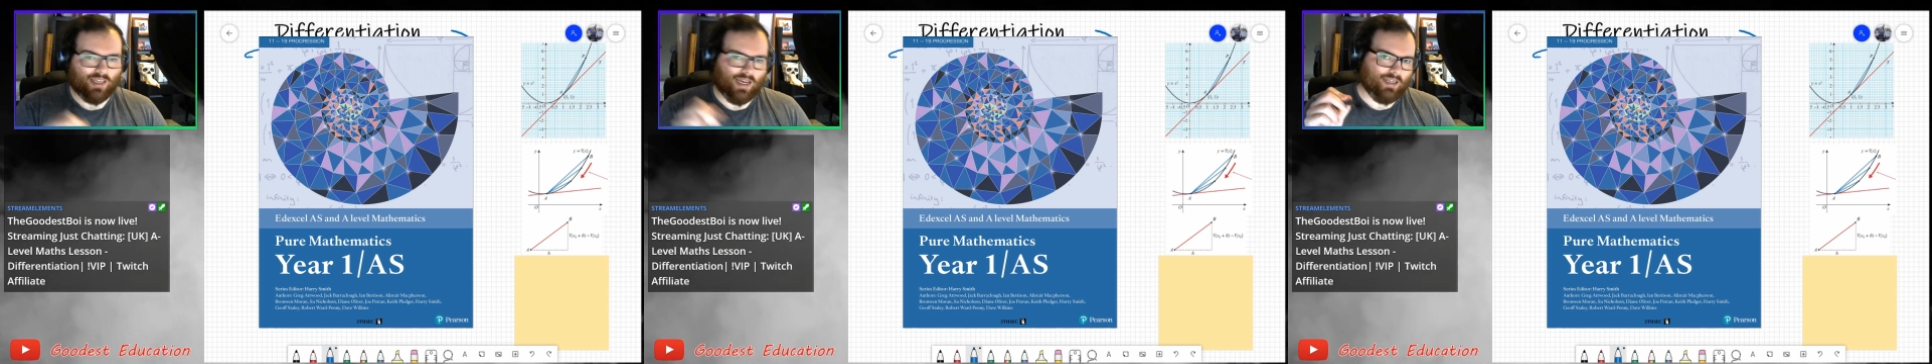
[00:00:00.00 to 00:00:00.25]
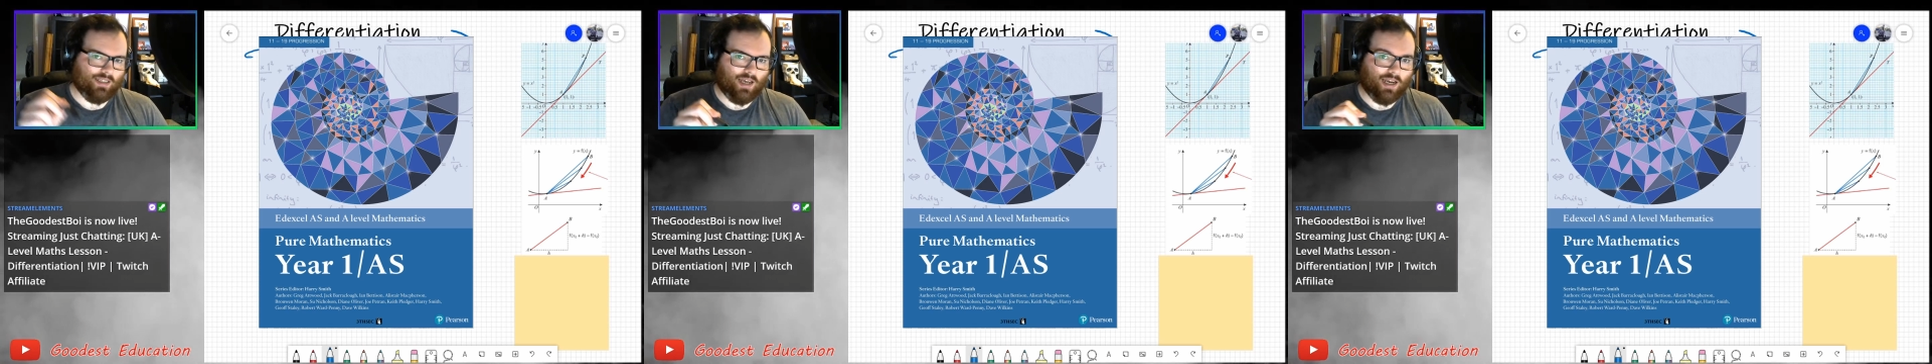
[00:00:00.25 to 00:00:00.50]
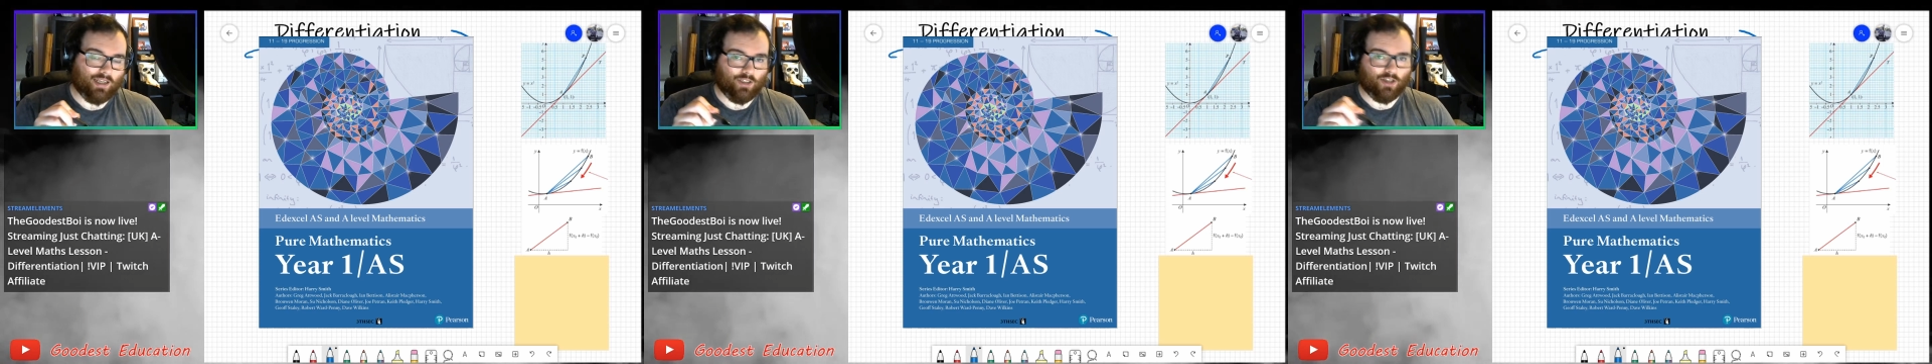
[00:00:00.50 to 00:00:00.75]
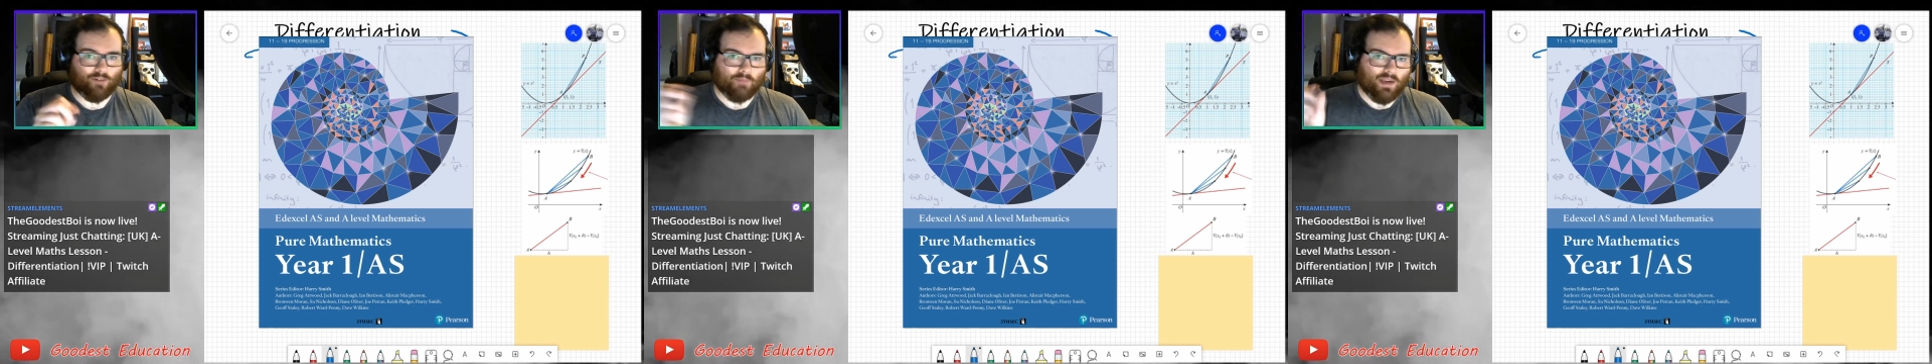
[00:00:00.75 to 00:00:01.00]
I
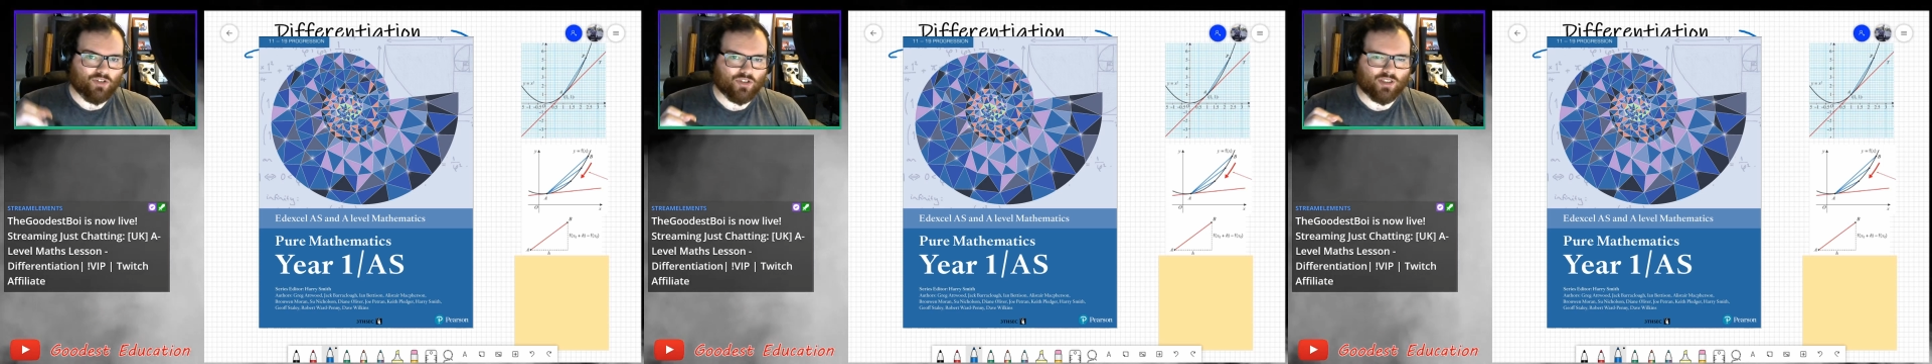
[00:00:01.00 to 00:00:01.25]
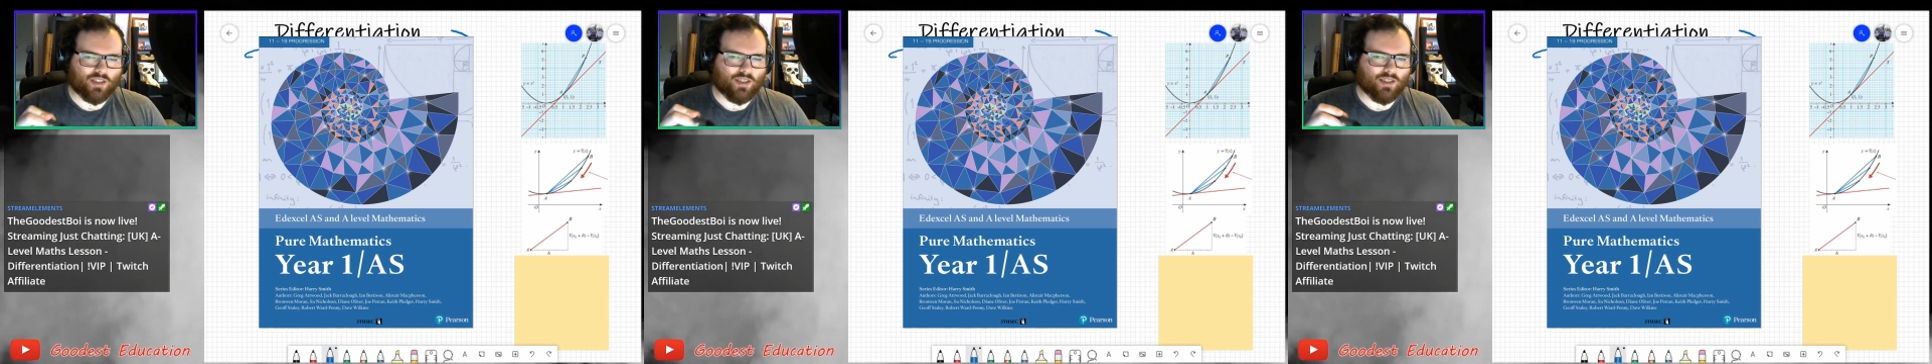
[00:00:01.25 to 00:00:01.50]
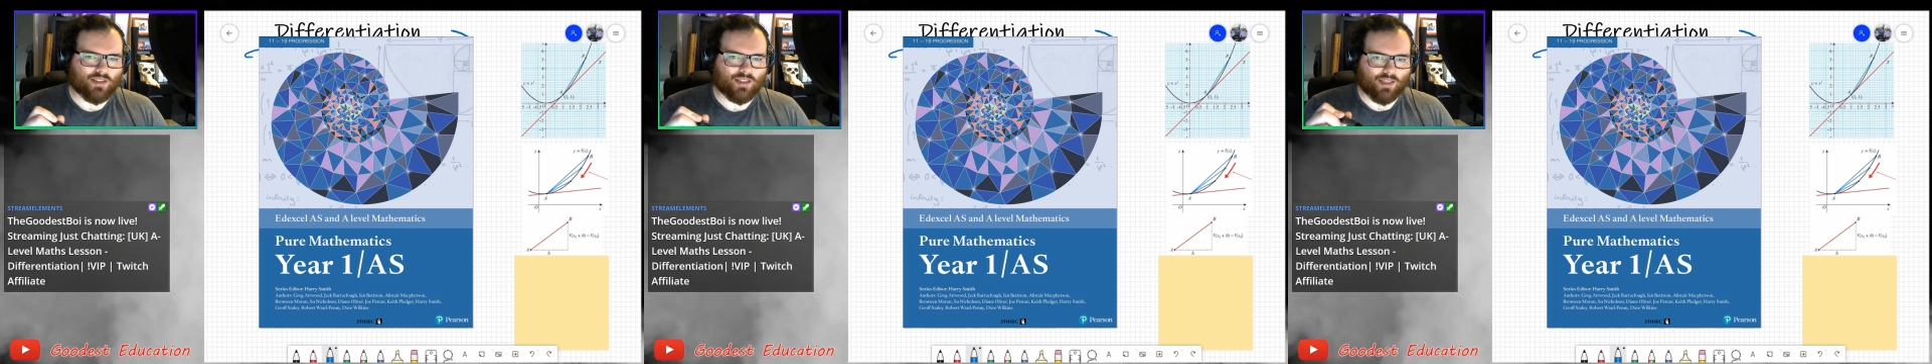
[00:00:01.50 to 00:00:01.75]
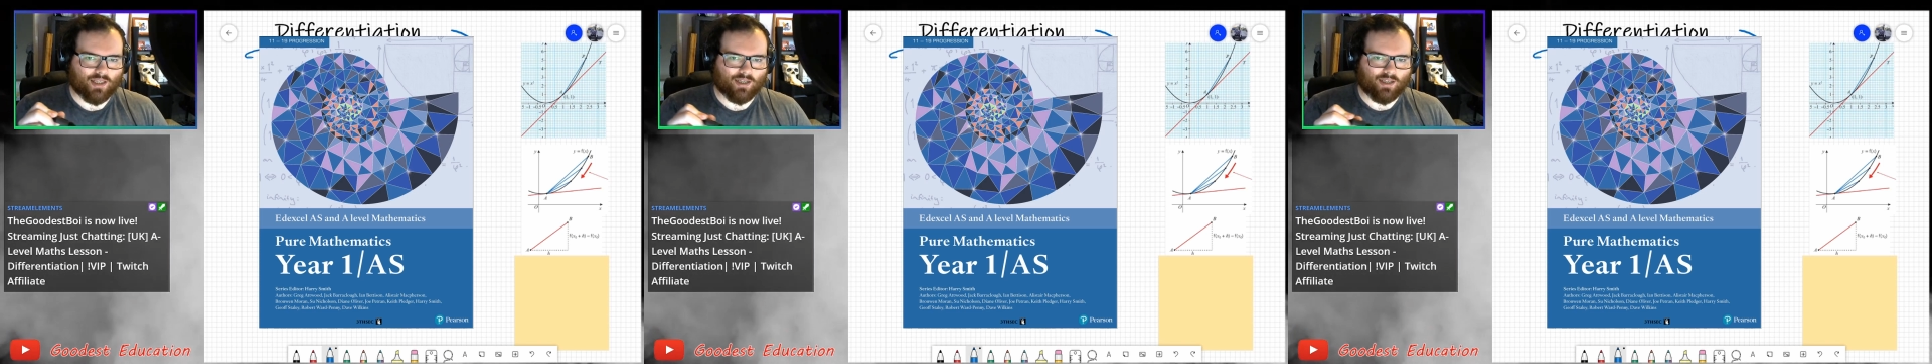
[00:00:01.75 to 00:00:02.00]
learned matrices and
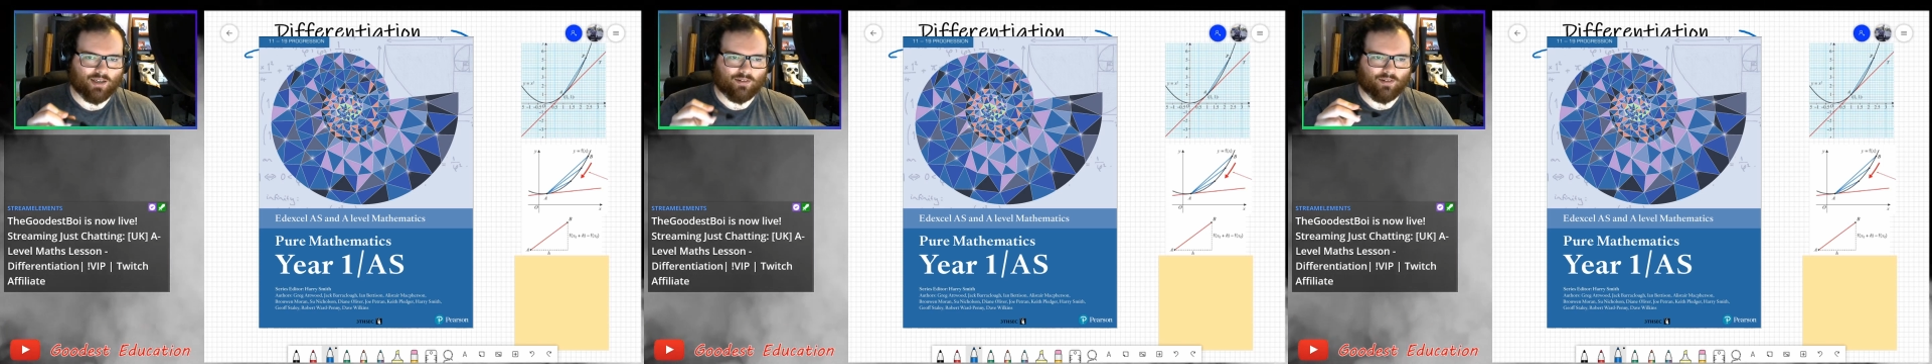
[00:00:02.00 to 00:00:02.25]
like